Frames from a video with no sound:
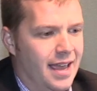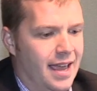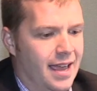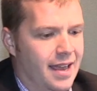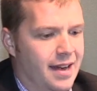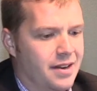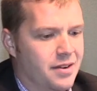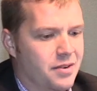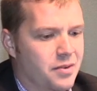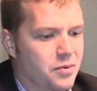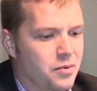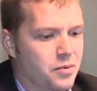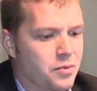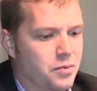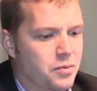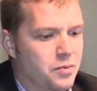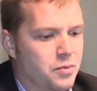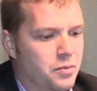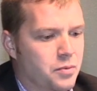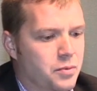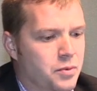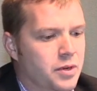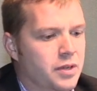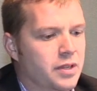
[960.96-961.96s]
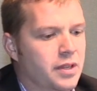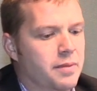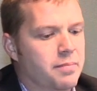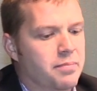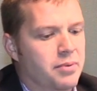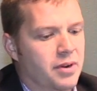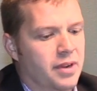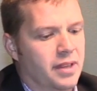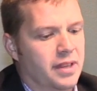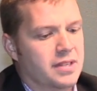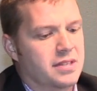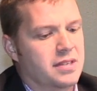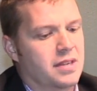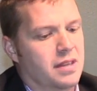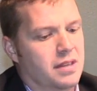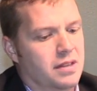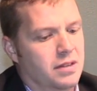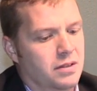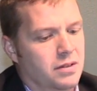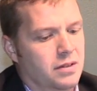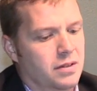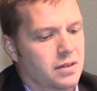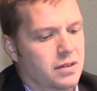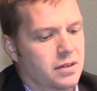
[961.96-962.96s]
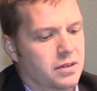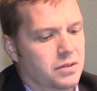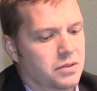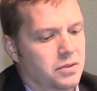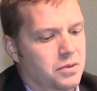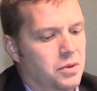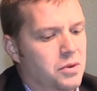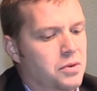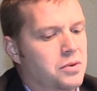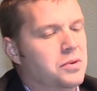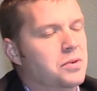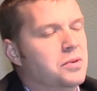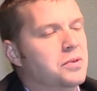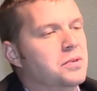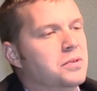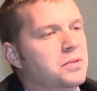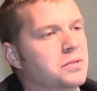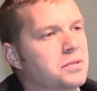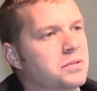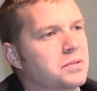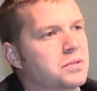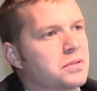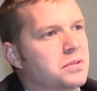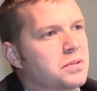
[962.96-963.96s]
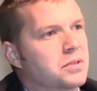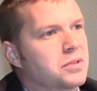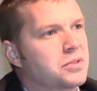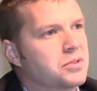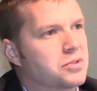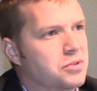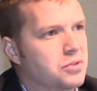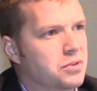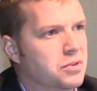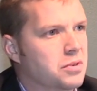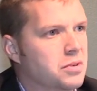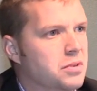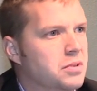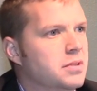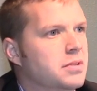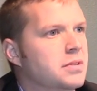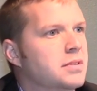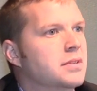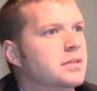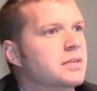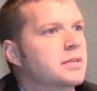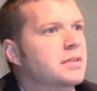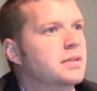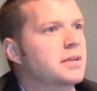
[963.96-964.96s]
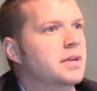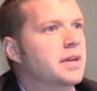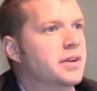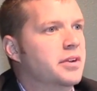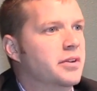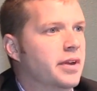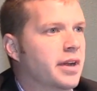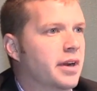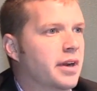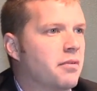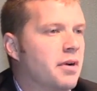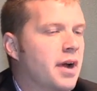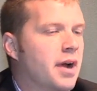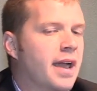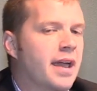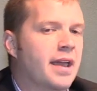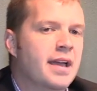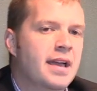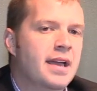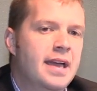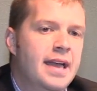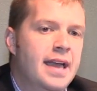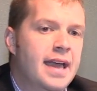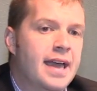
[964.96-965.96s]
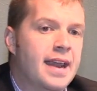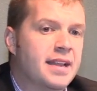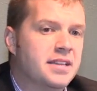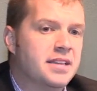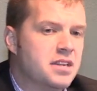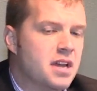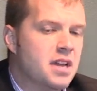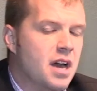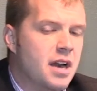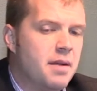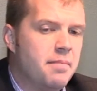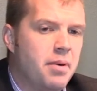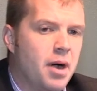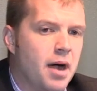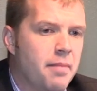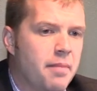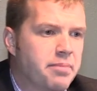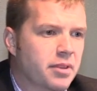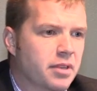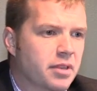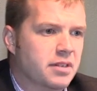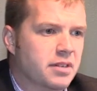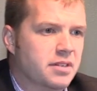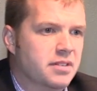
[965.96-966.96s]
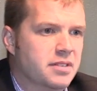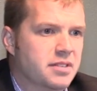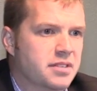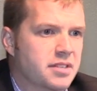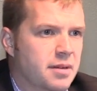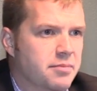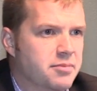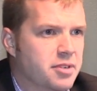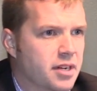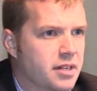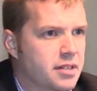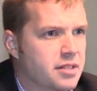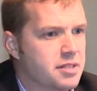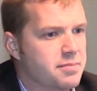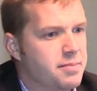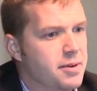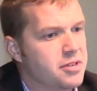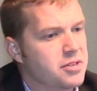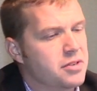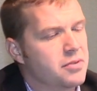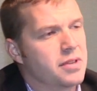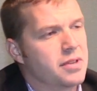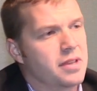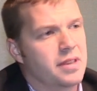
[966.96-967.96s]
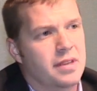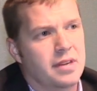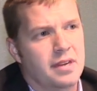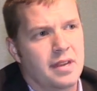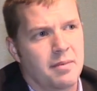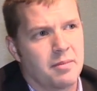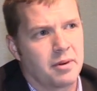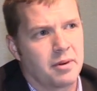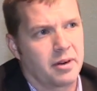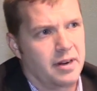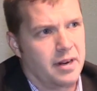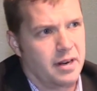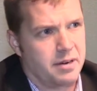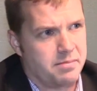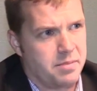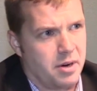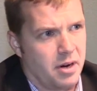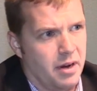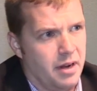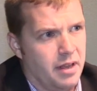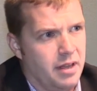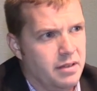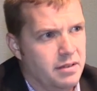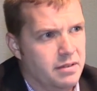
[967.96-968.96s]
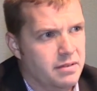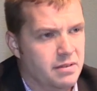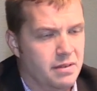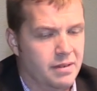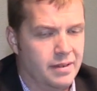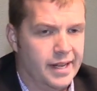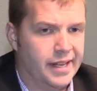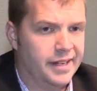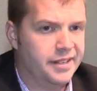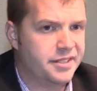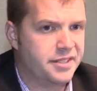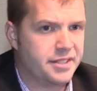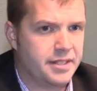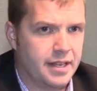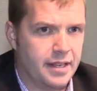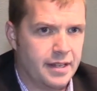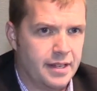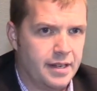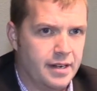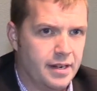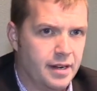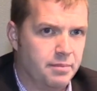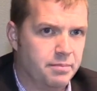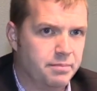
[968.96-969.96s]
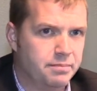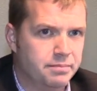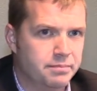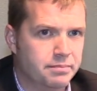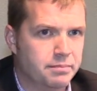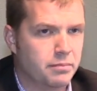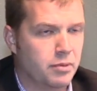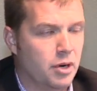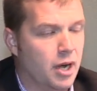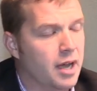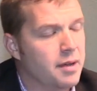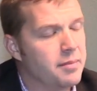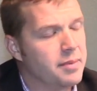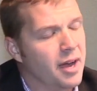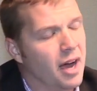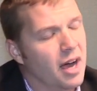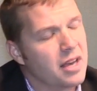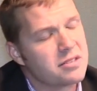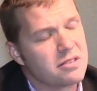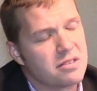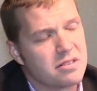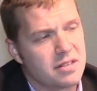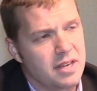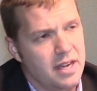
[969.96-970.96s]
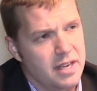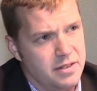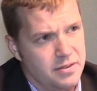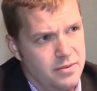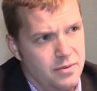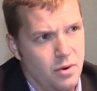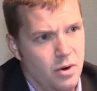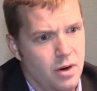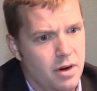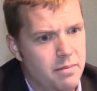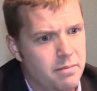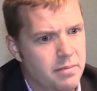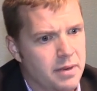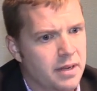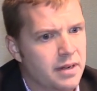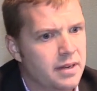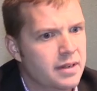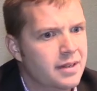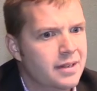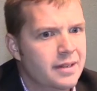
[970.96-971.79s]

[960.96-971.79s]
and really putting this on the local control and doing it right. And it's not a popular subject, especially within the Democratic Party. I understand that, and I'd probably be ostracized for it, but